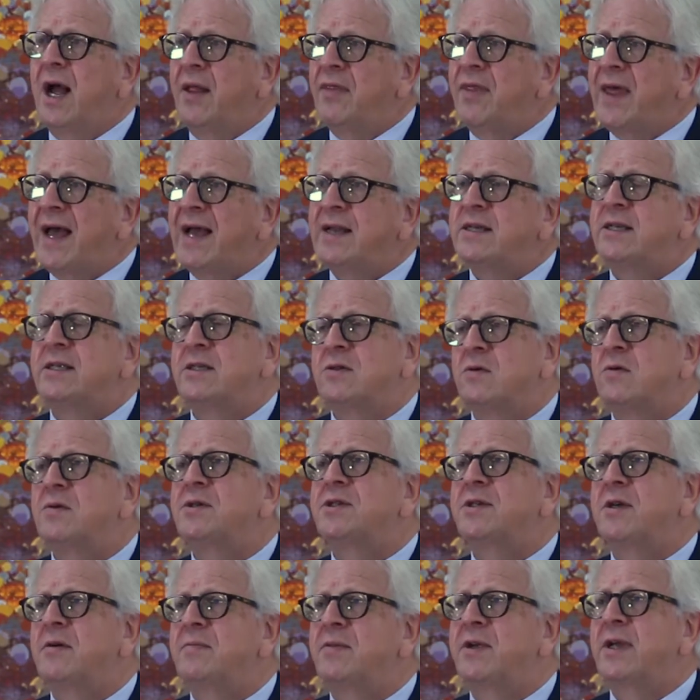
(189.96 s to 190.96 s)
and that is
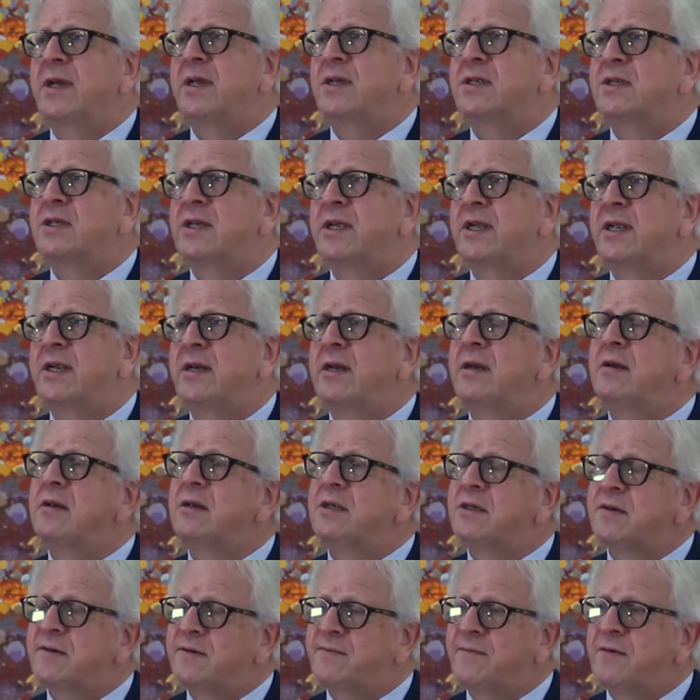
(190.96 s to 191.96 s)
also being seen
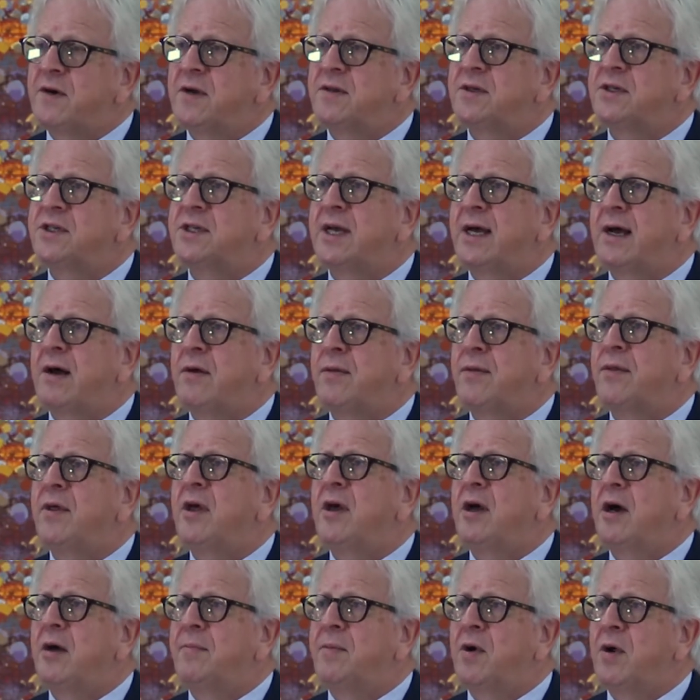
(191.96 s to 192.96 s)
further south
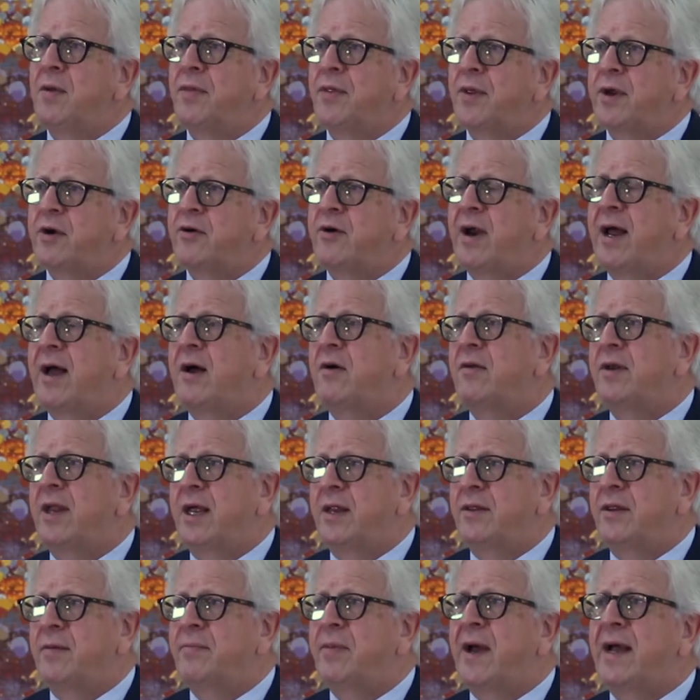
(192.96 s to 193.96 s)
at both the Crown
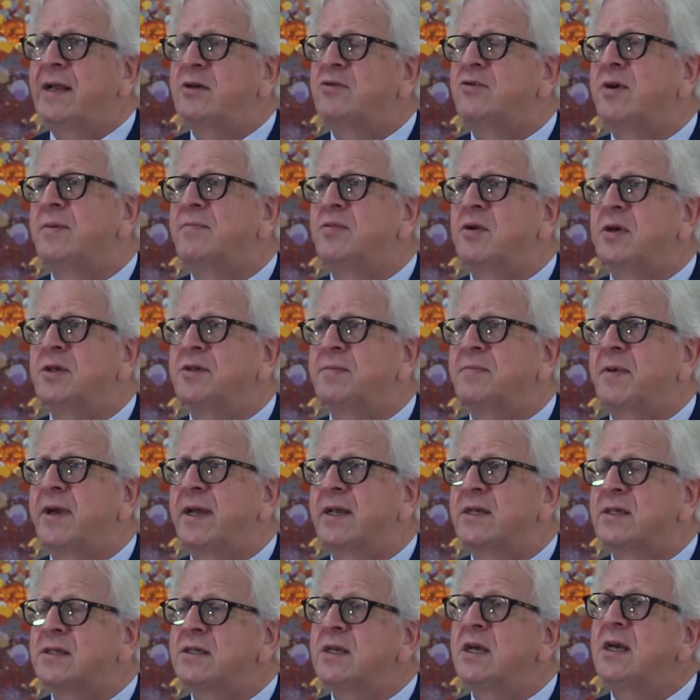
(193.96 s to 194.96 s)
and the Battery
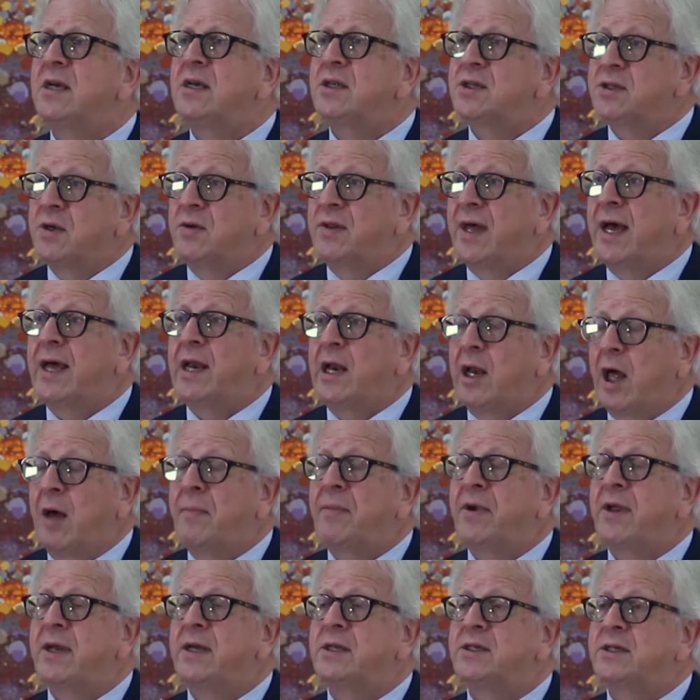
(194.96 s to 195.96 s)
prospects, so that
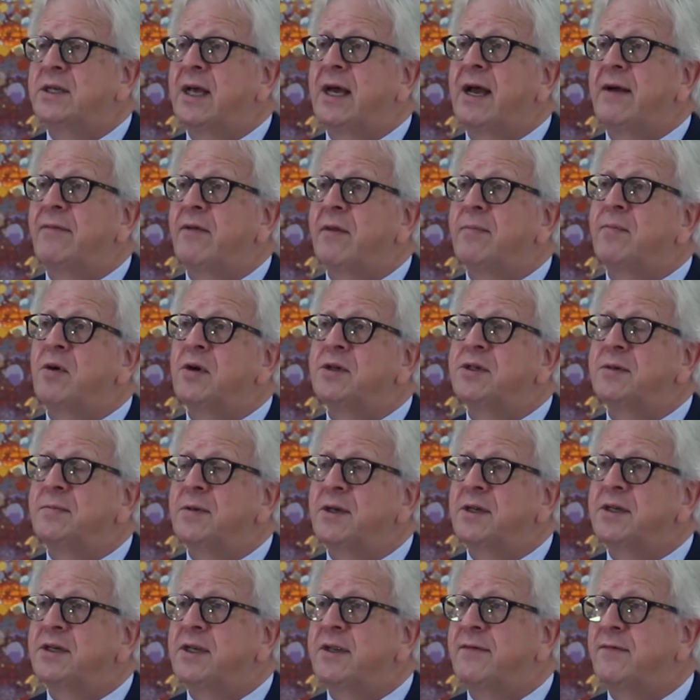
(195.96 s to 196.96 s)
appears to have the
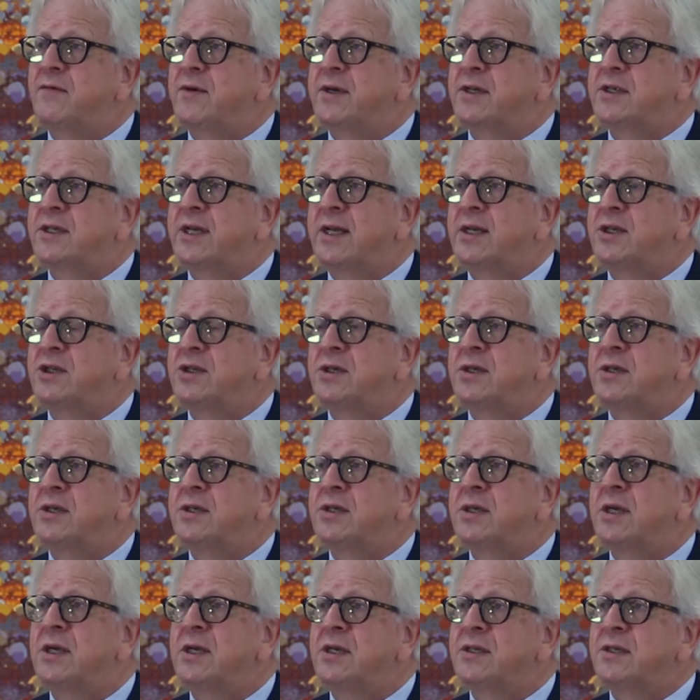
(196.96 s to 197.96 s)
possibility for
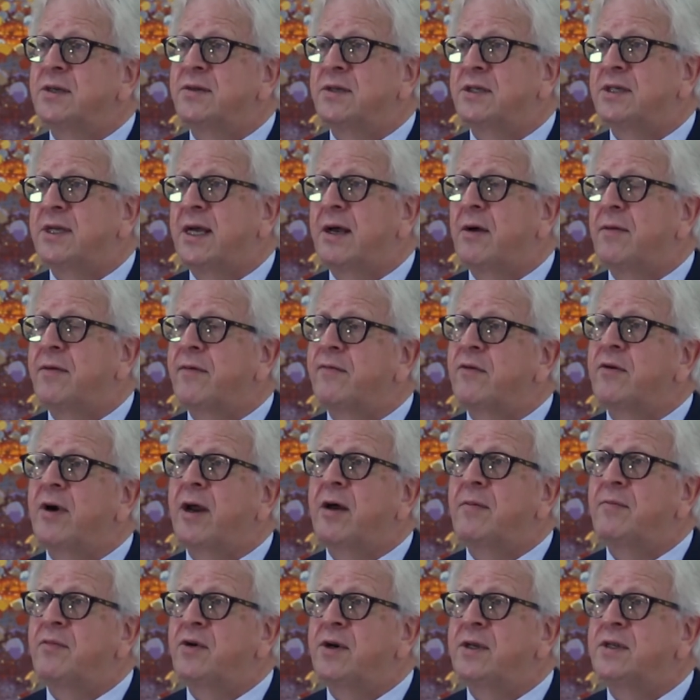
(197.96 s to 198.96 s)
extensions to the south of
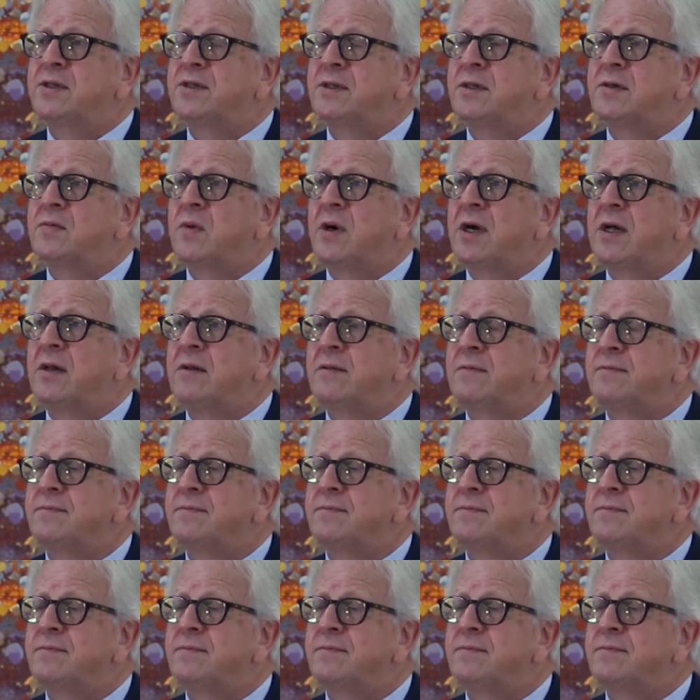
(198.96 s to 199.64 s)
Crown Prince as well.